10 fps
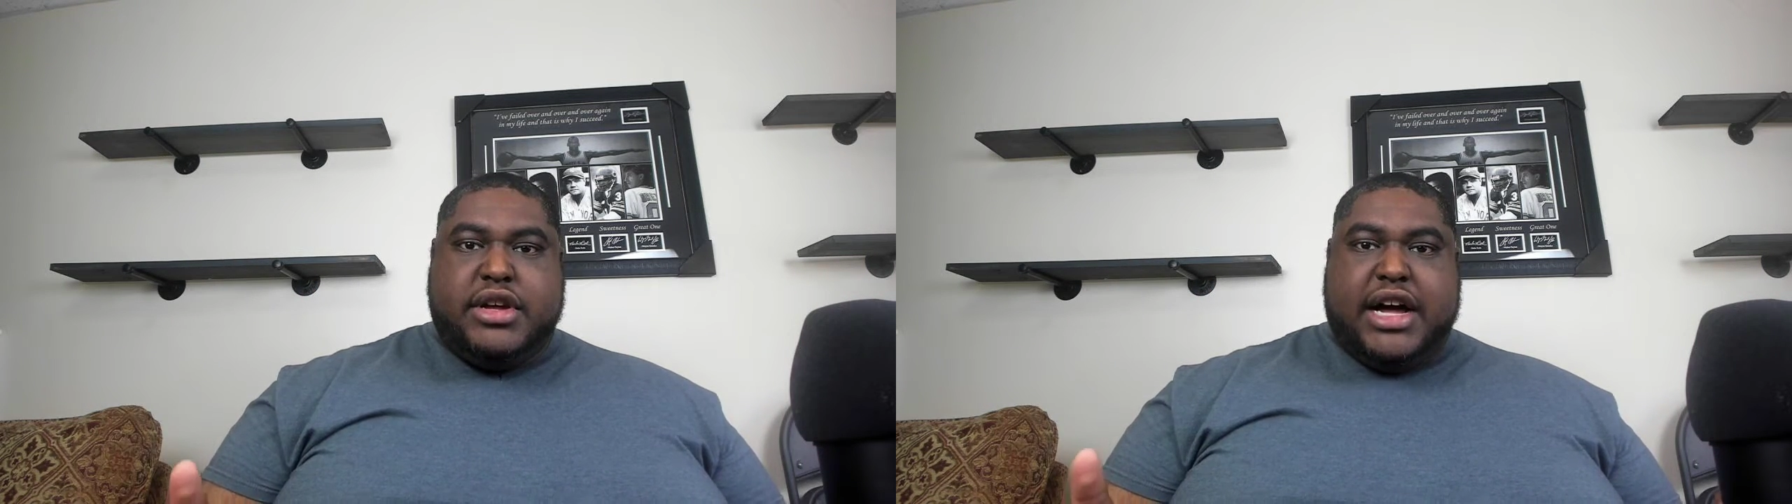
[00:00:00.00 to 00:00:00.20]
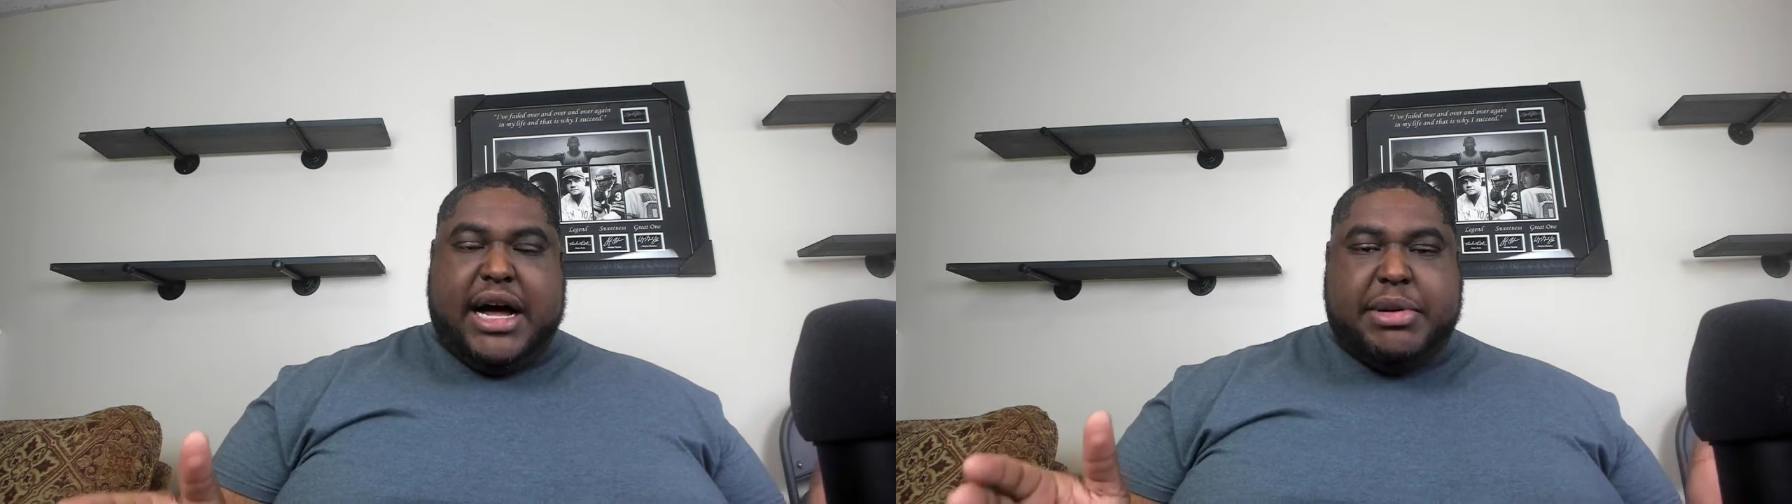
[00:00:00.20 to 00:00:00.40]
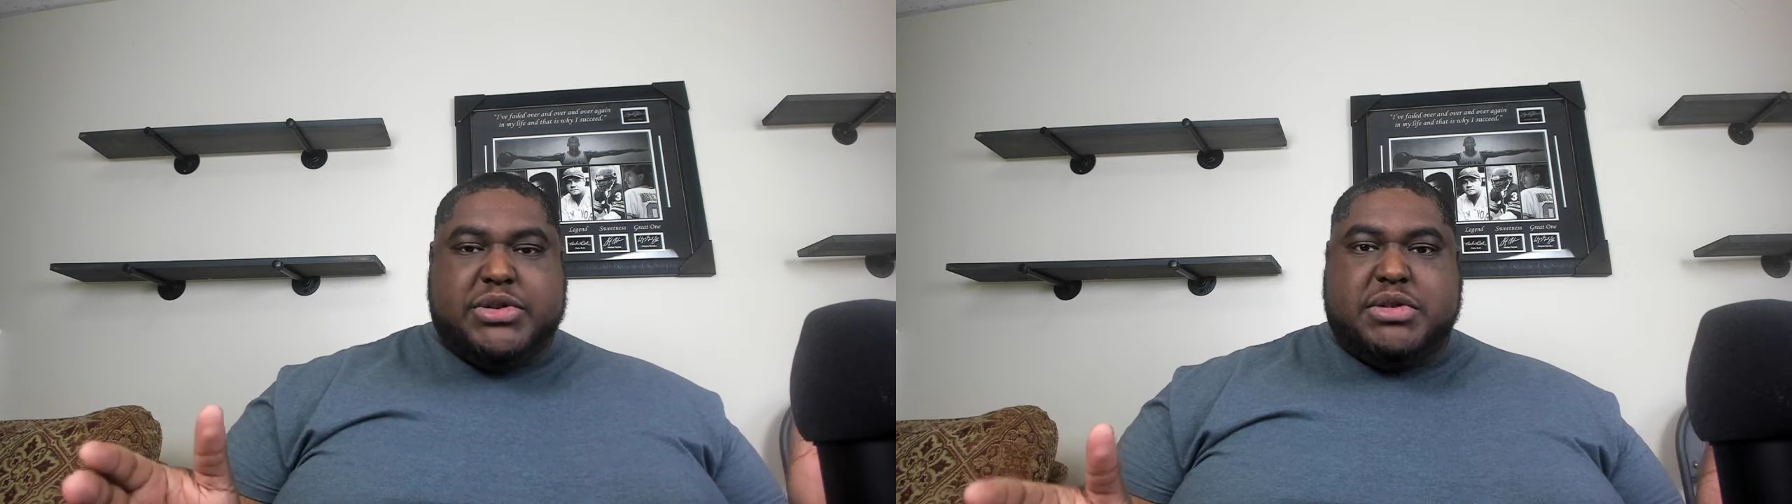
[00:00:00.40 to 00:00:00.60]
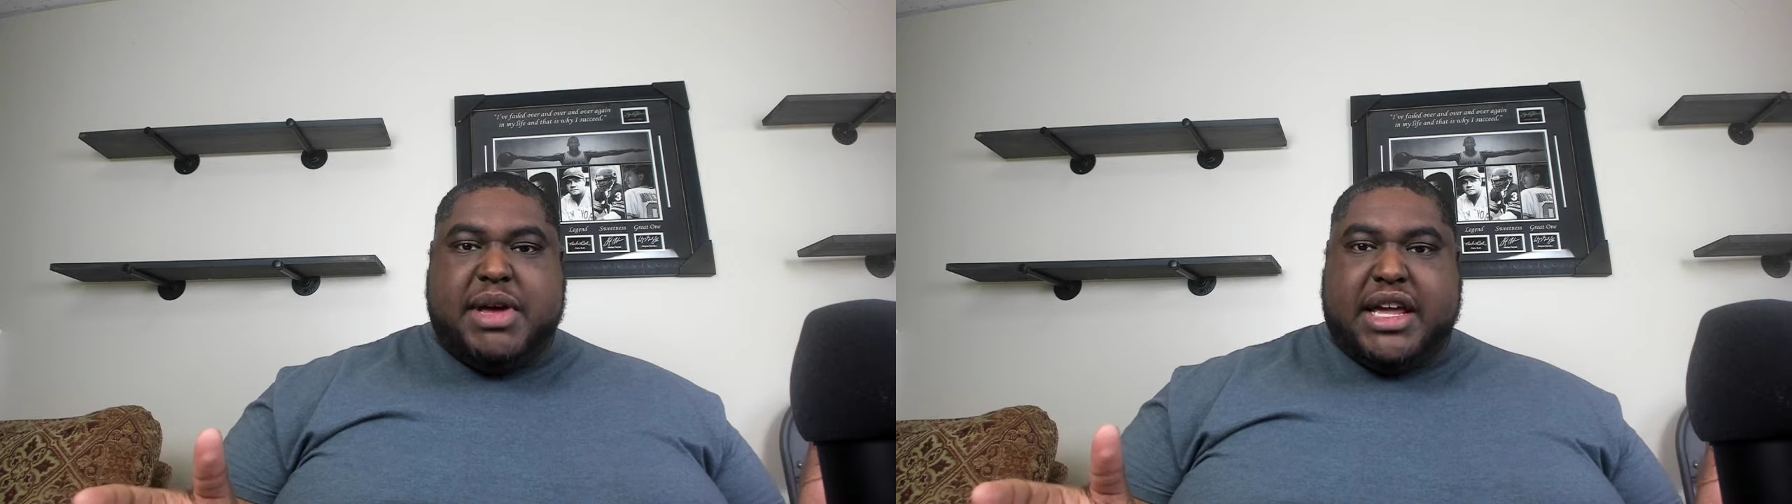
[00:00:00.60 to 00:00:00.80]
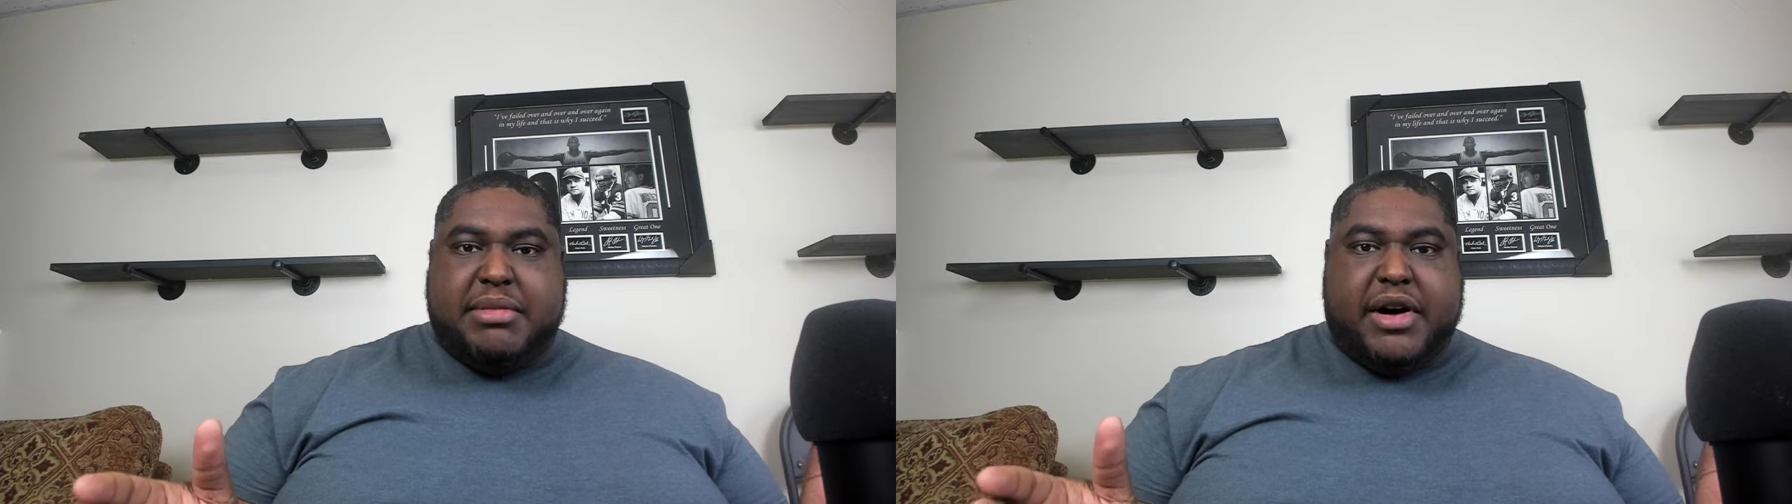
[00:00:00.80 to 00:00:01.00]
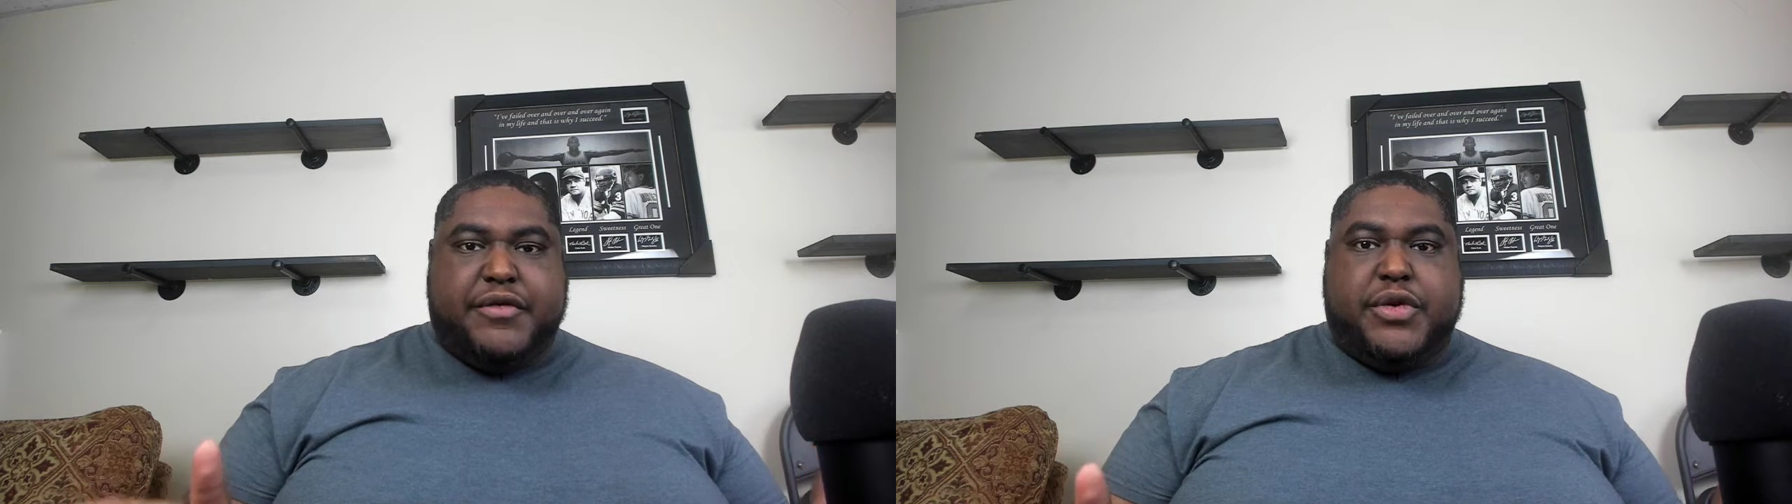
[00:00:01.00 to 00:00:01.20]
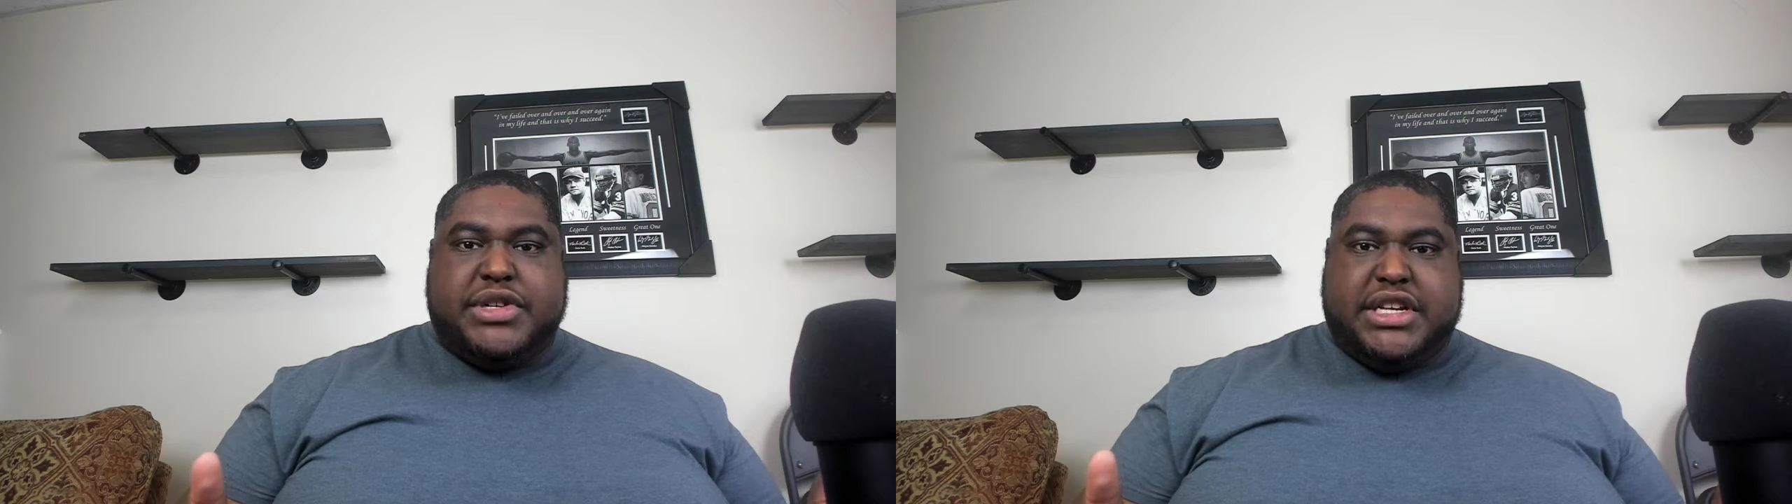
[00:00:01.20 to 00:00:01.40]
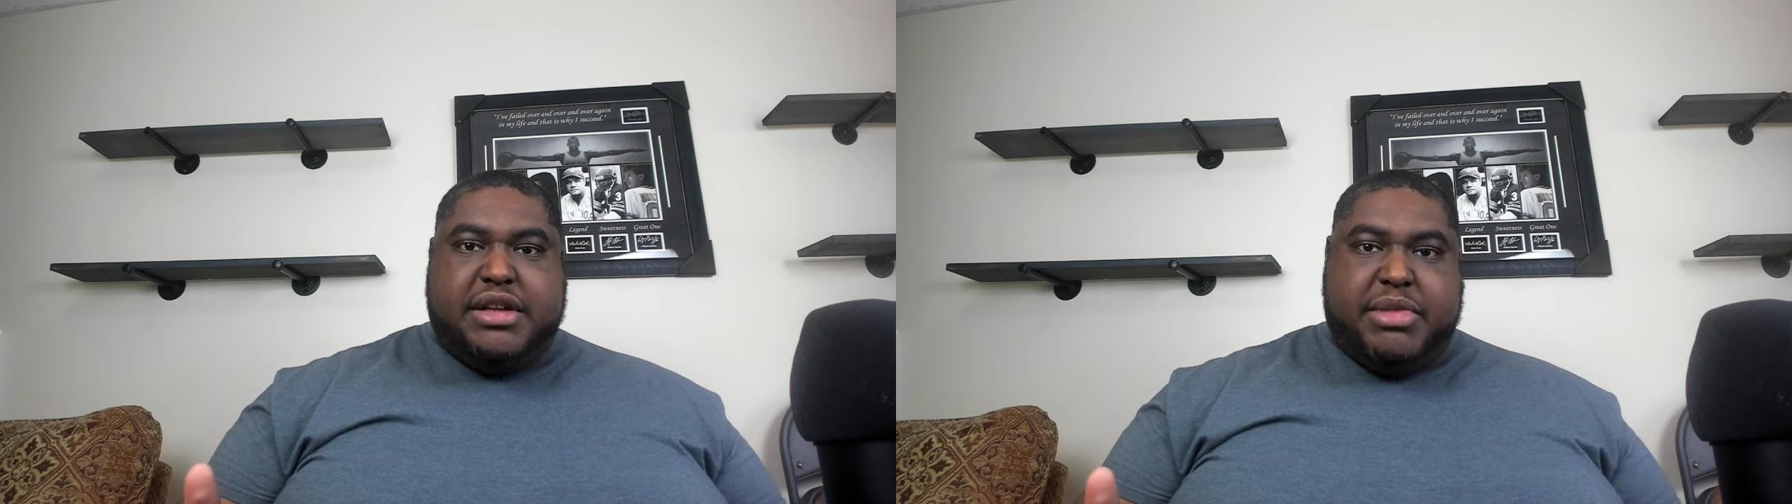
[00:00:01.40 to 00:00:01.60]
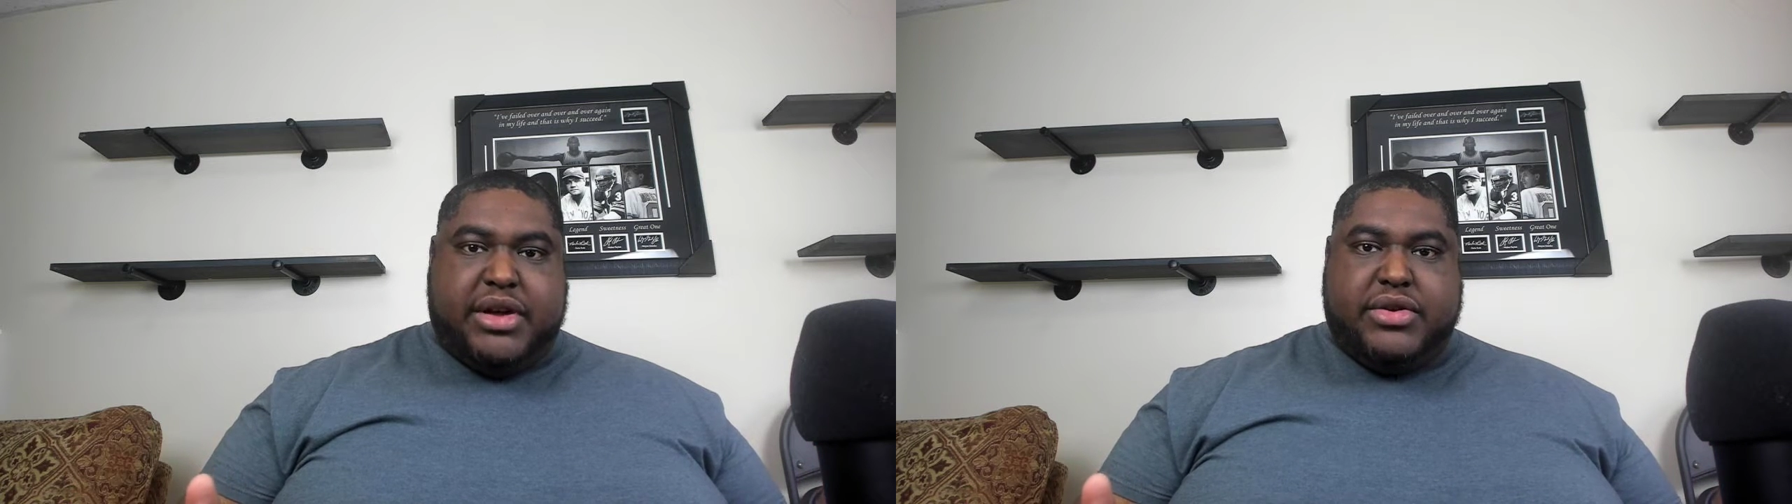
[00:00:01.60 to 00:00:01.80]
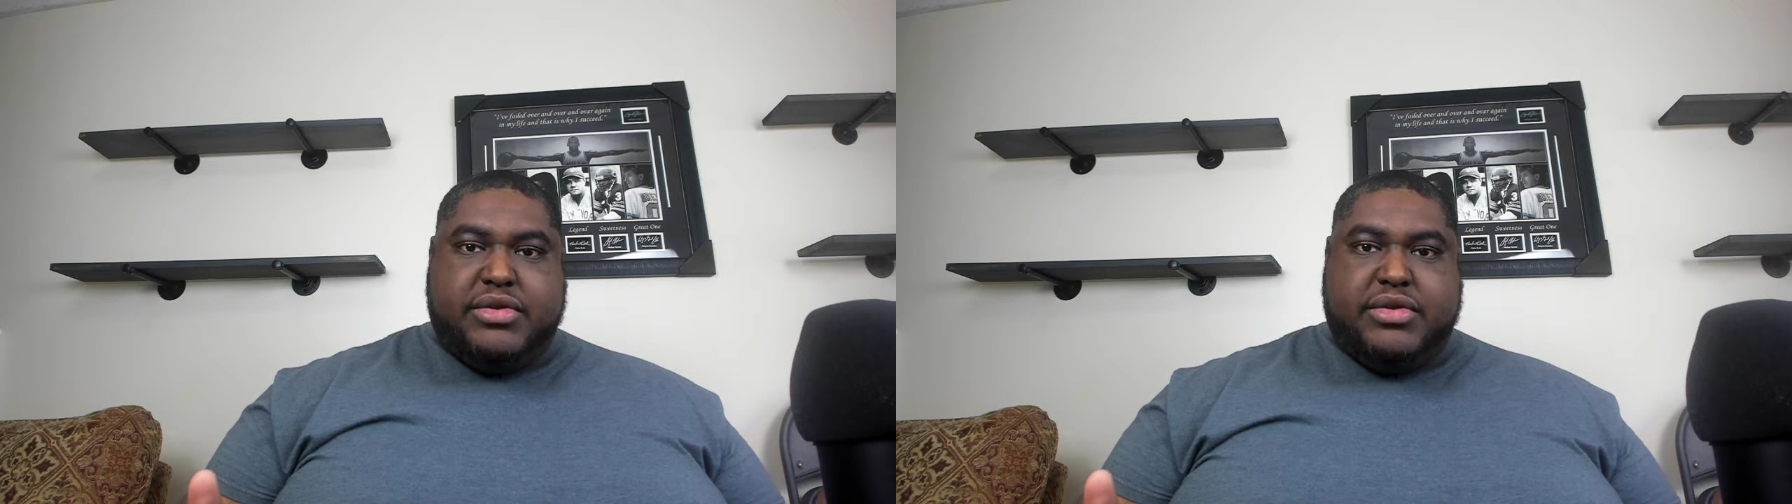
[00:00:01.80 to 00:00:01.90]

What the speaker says: Hopkins was making about 14 mil.